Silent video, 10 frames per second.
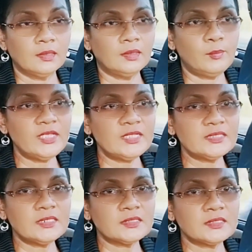the
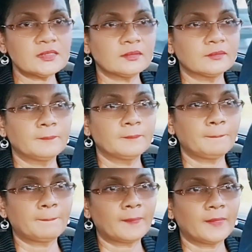business
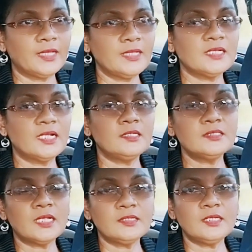is that is
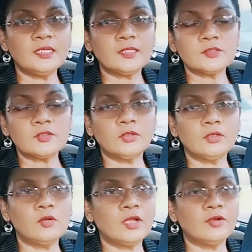that thing that is gonna
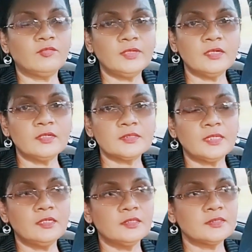go on for years
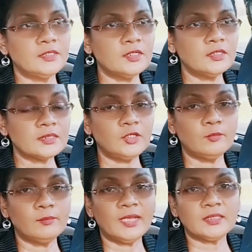and years and years, and you
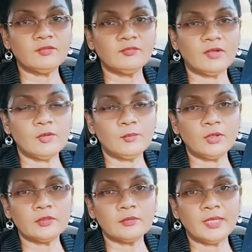might not even have the
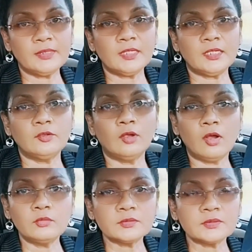money to maintain the
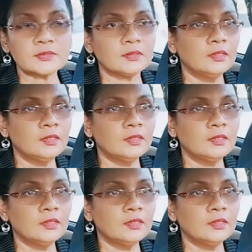house.